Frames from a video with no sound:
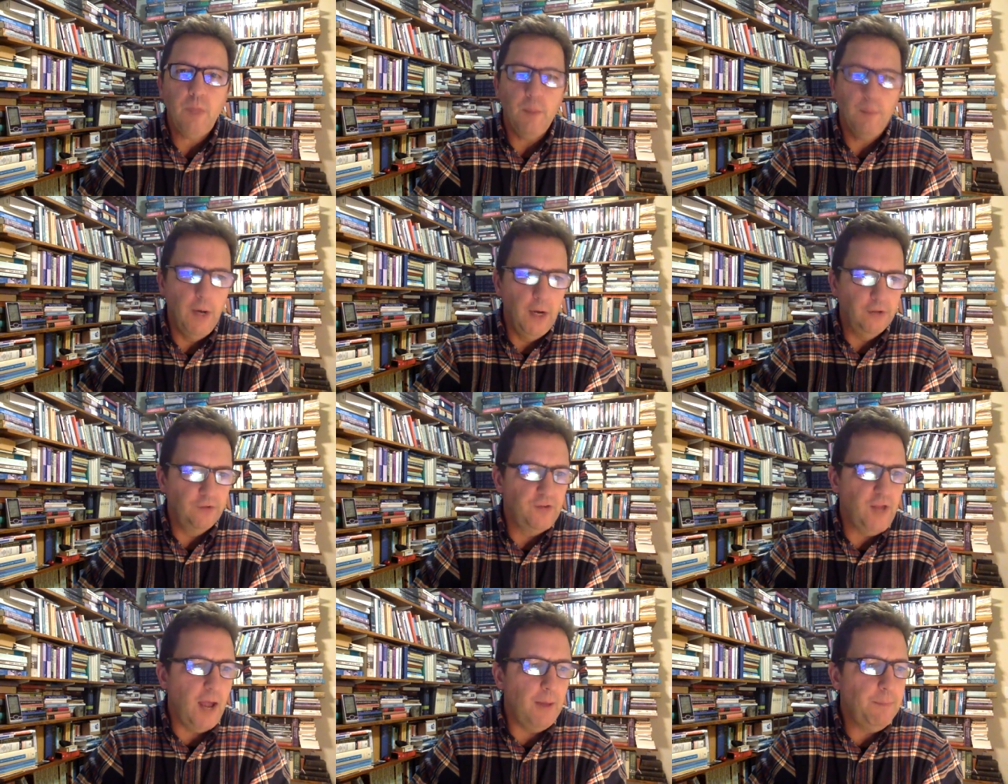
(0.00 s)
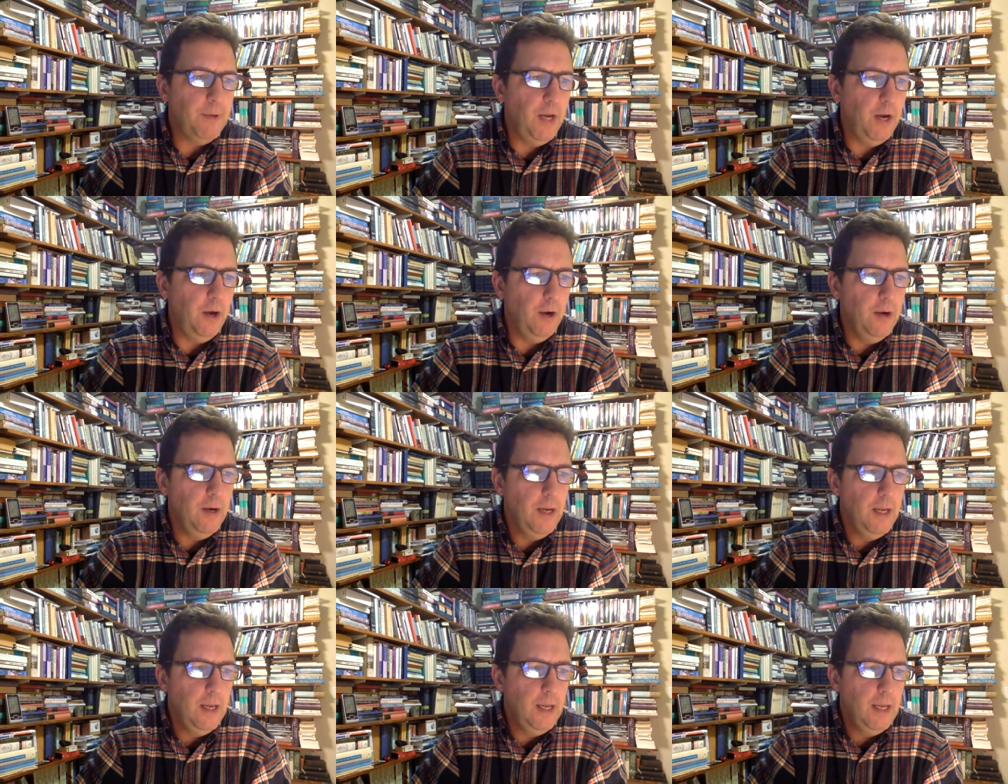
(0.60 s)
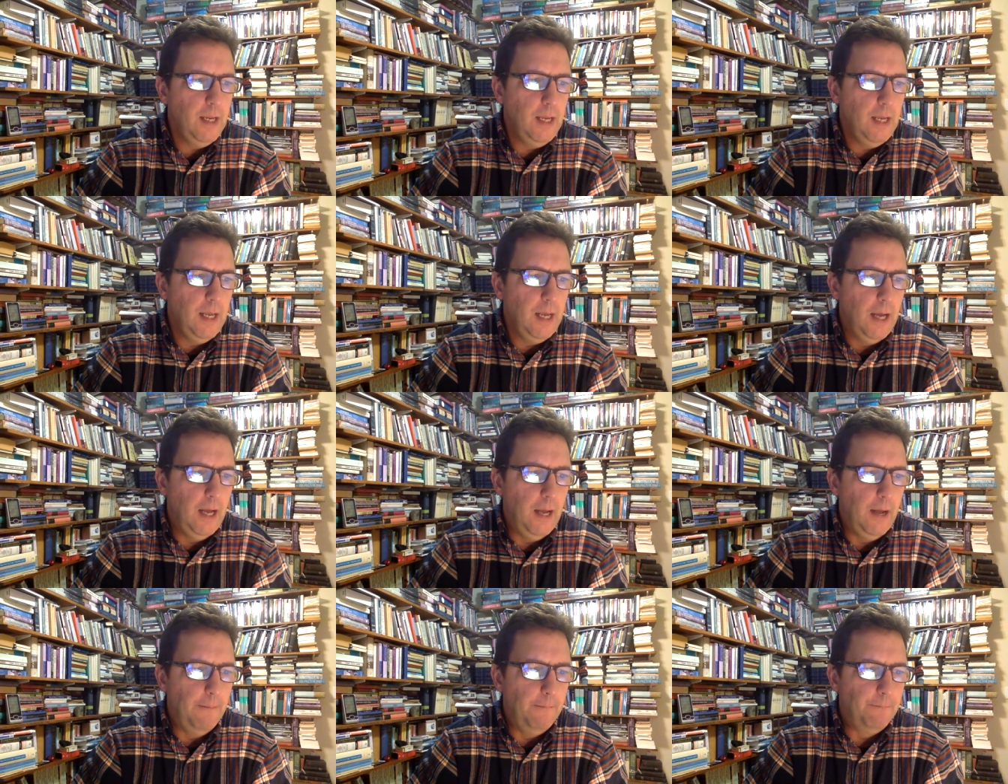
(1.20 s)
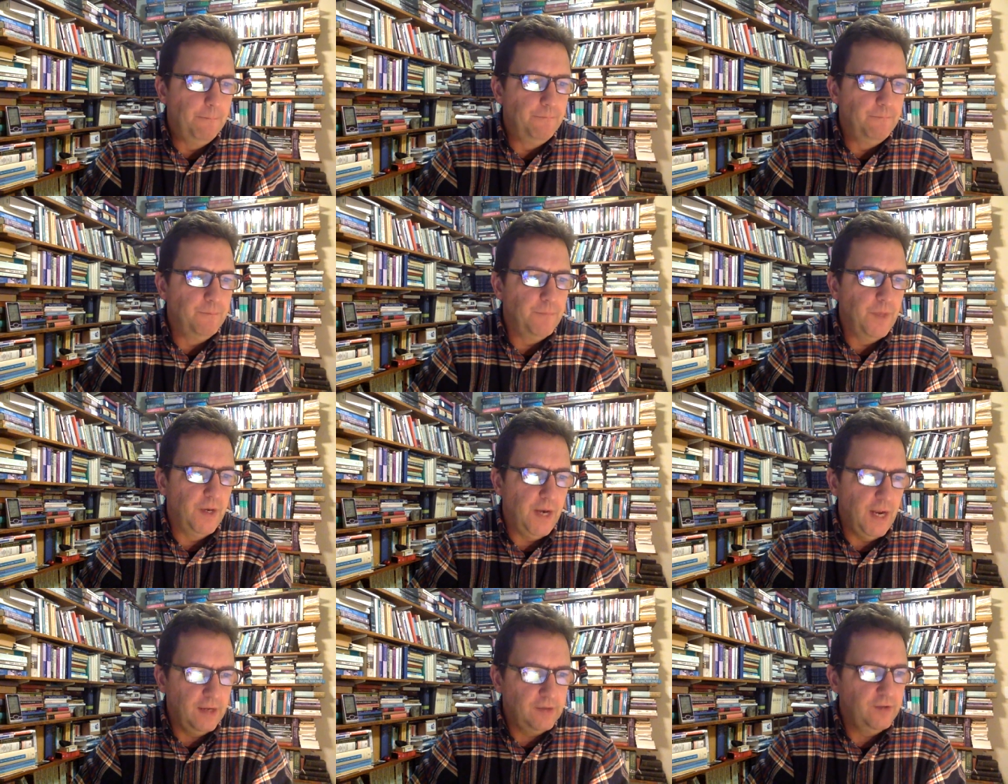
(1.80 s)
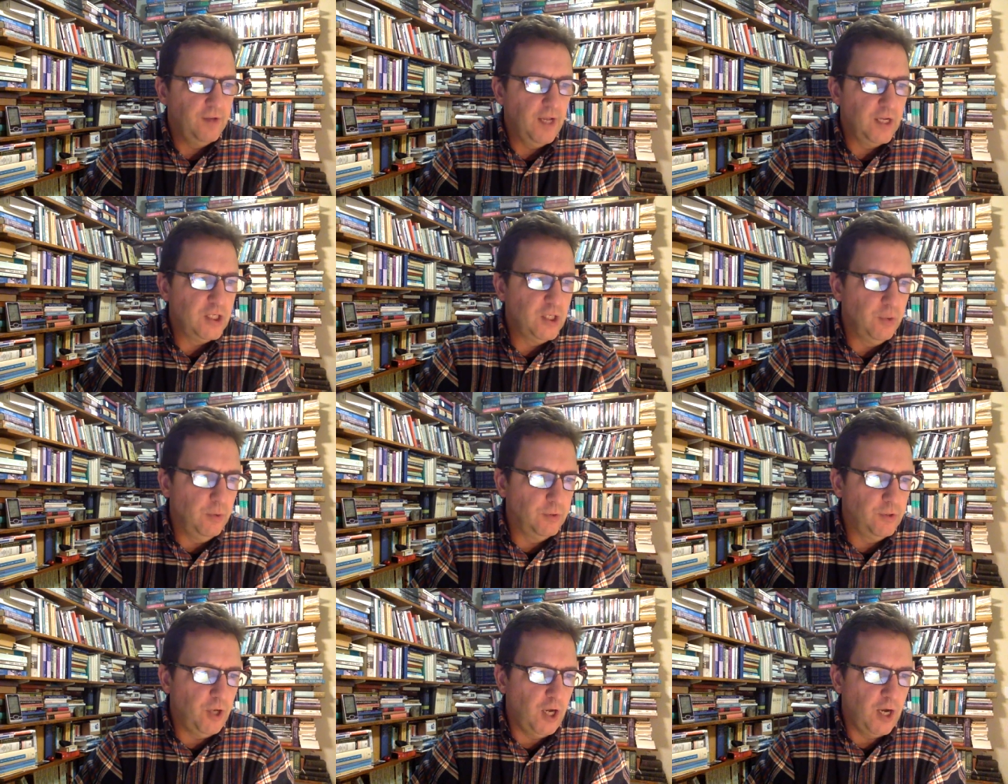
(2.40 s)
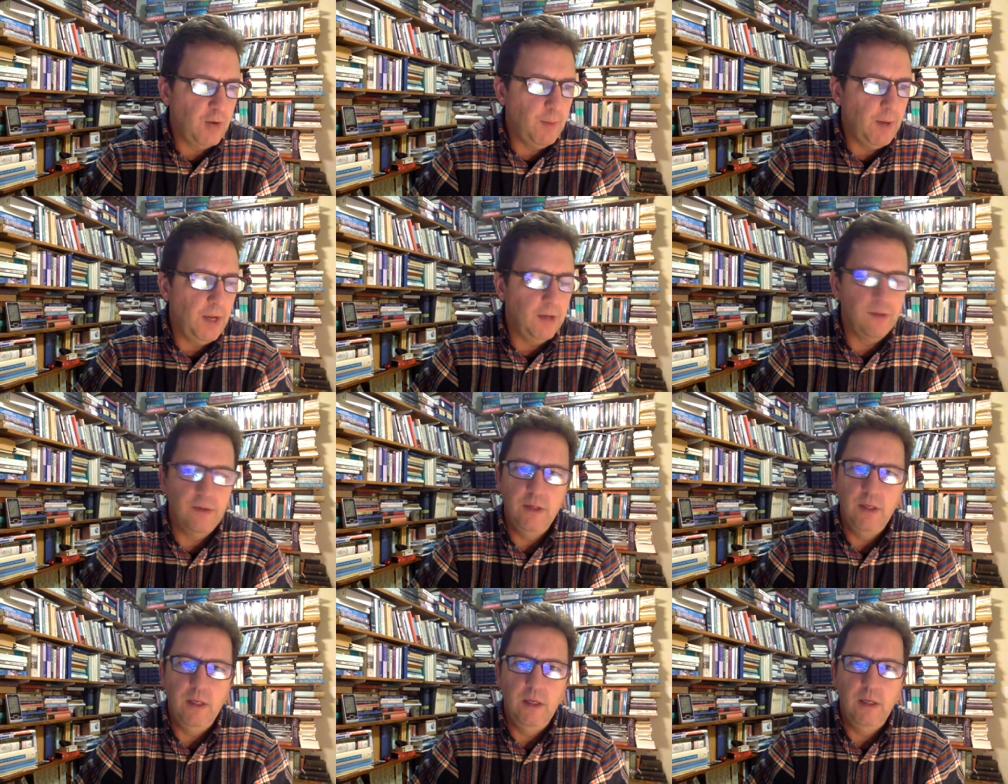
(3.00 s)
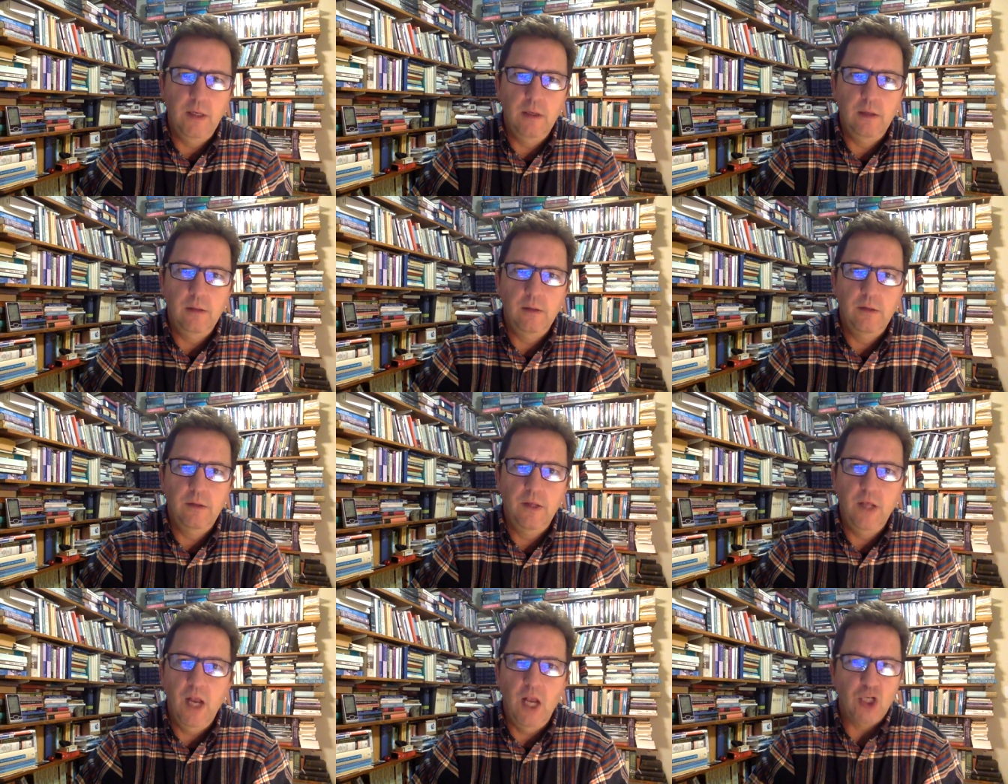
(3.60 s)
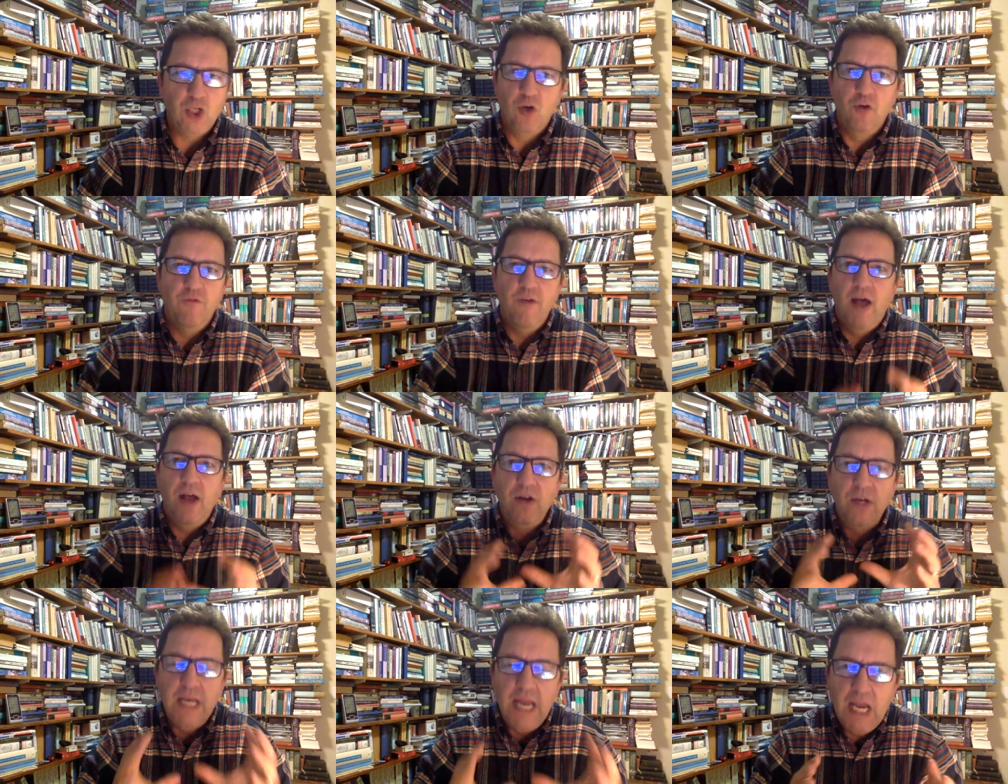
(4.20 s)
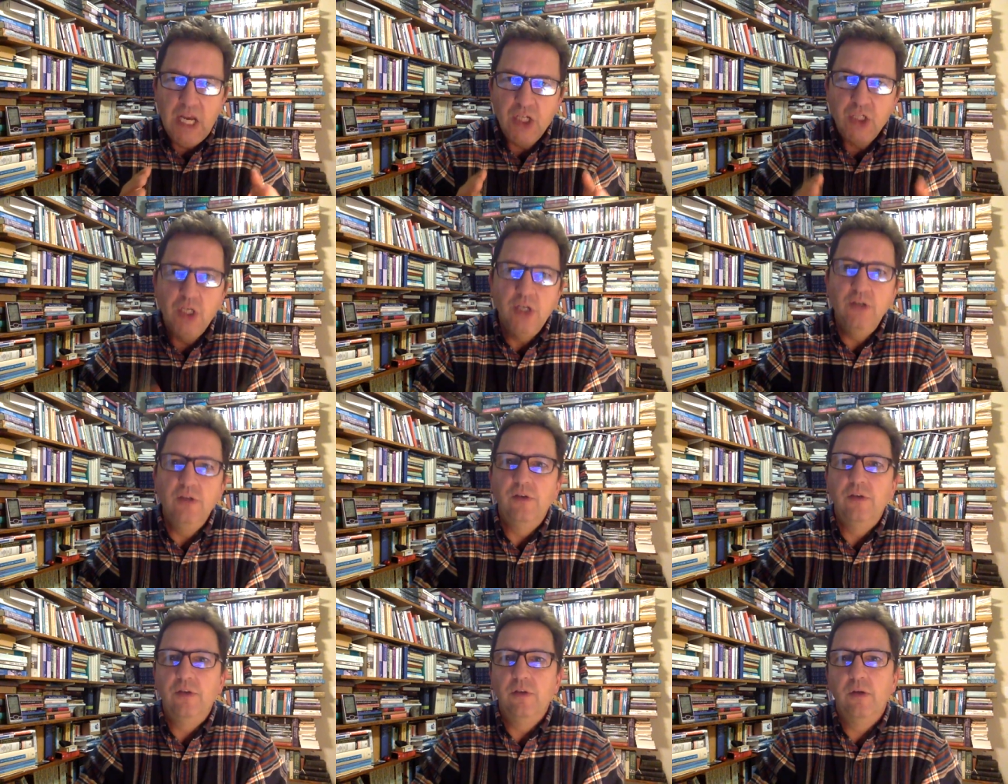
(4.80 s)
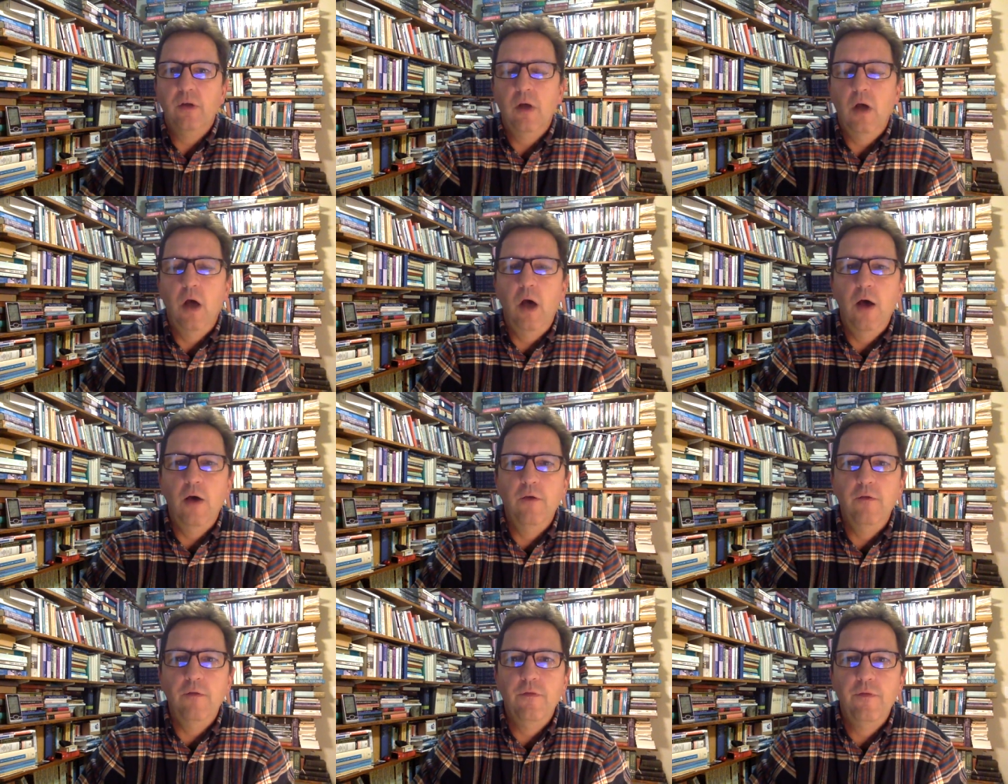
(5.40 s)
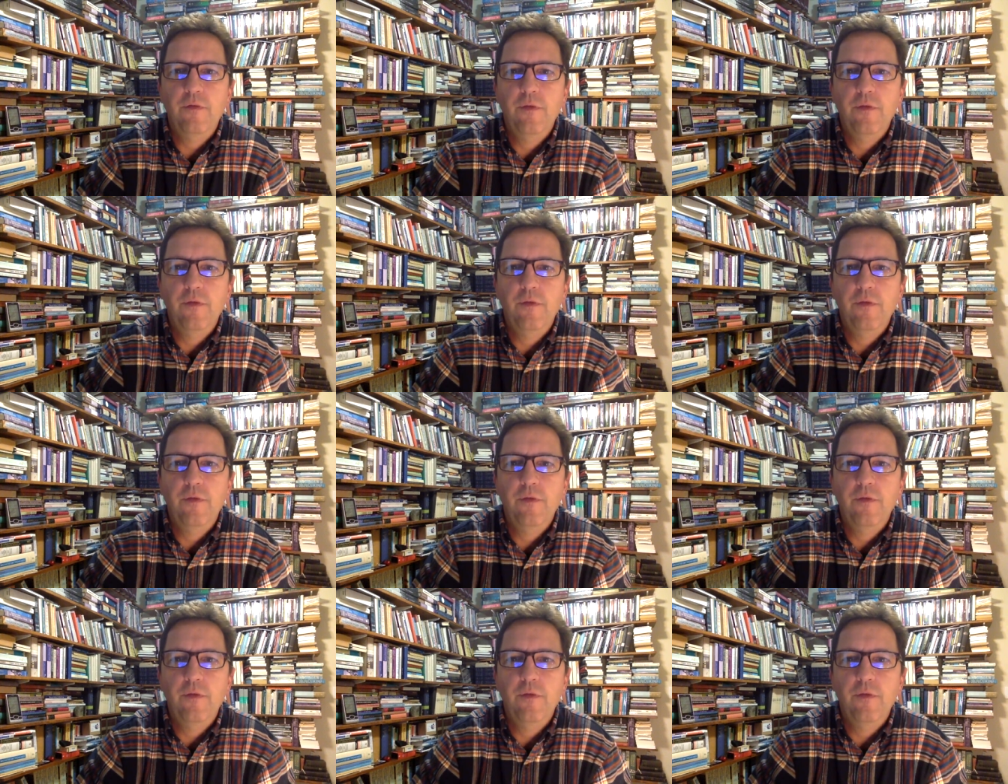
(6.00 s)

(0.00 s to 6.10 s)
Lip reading: But I'll stop here. The next lecture we'll talk about the theological foundations of